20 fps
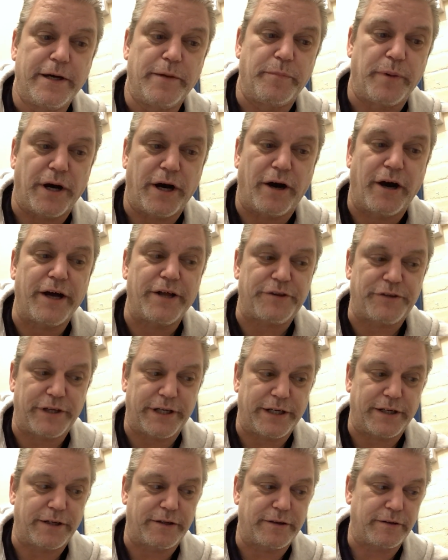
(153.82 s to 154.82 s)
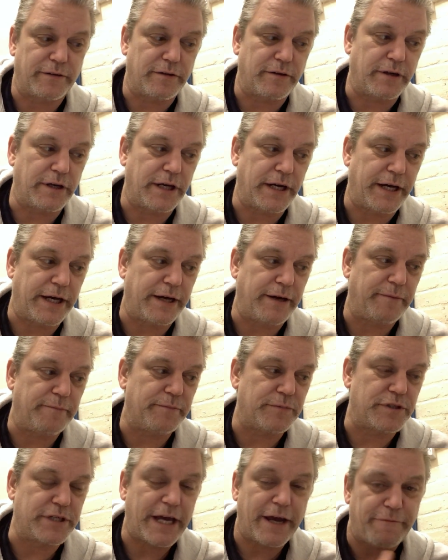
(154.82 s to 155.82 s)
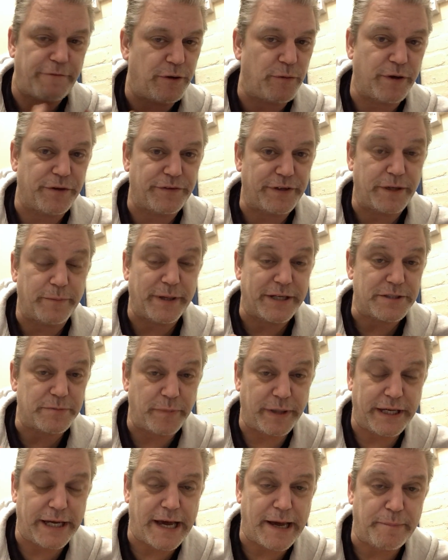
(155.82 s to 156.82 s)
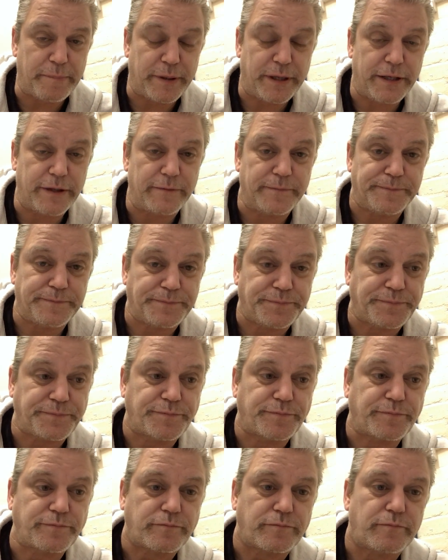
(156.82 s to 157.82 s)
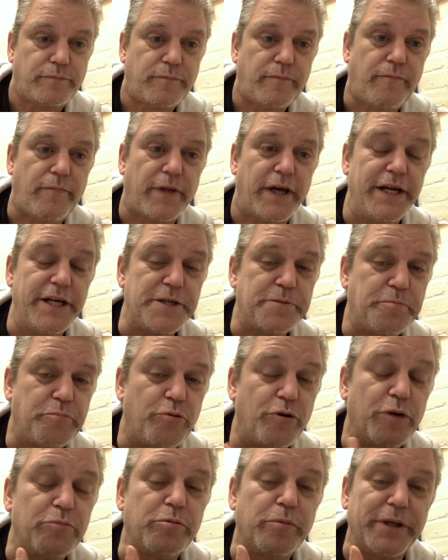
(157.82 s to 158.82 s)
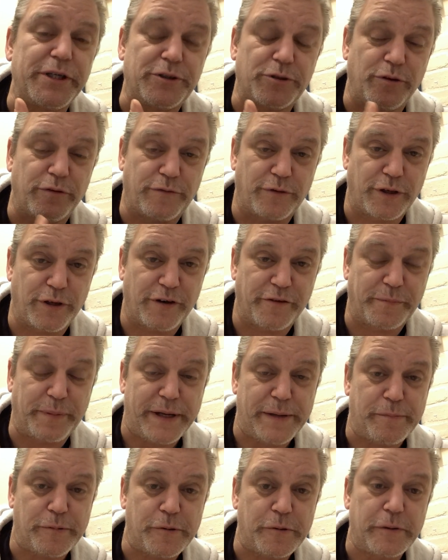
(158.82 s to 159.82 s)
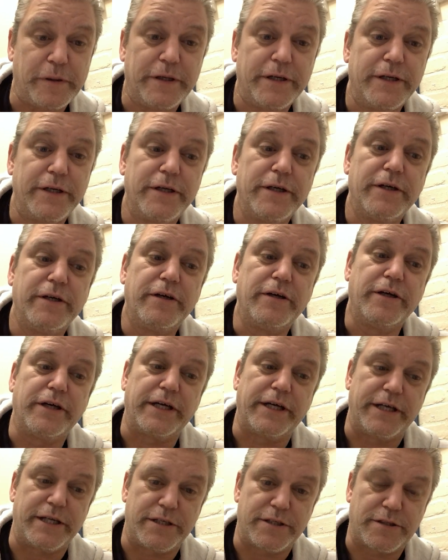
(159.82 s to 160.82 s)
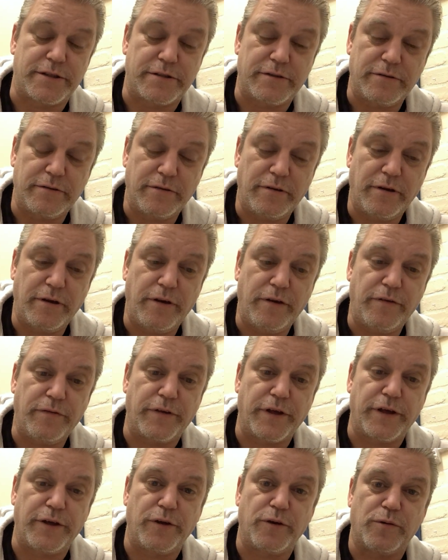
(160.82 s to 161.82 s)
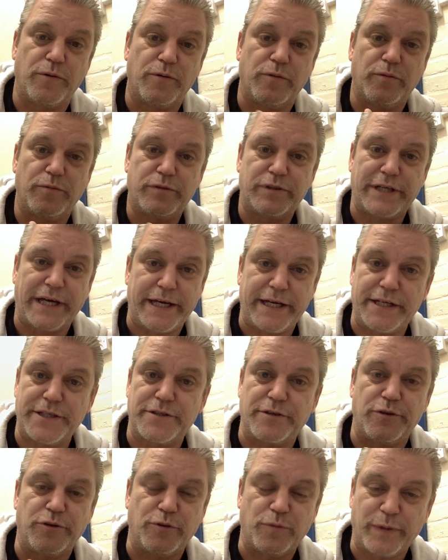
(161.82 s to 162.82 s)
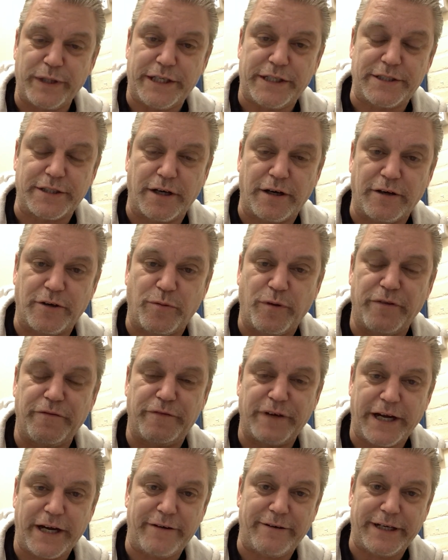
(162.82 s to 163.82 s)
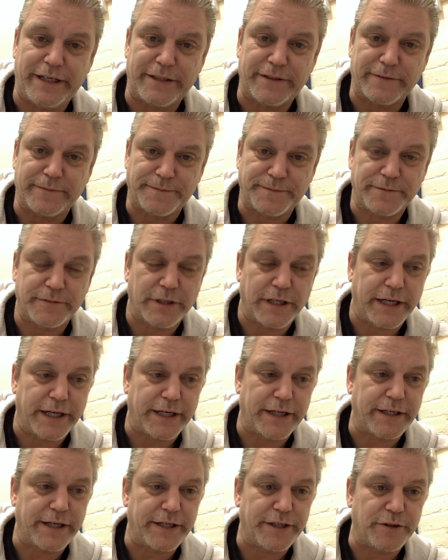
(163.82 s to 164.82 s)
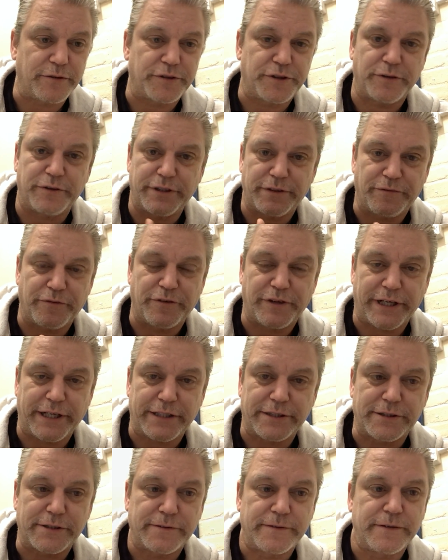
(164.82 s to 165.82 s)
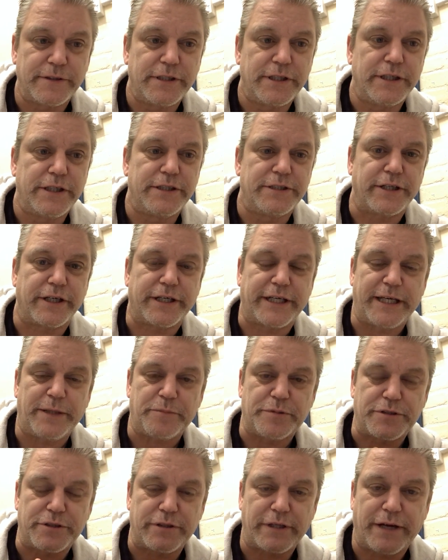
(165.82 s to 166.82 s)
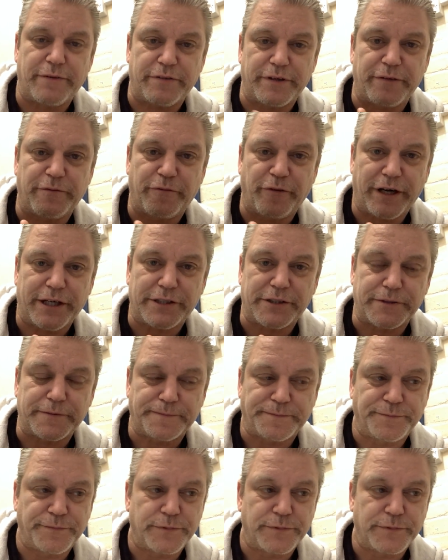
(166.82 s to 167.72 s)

But I think definitely one thing that makes me happy, and it's probably true for a lot of people, is that your days and your weeks are quite varied and you're doing different things. So it keeps everything fresh.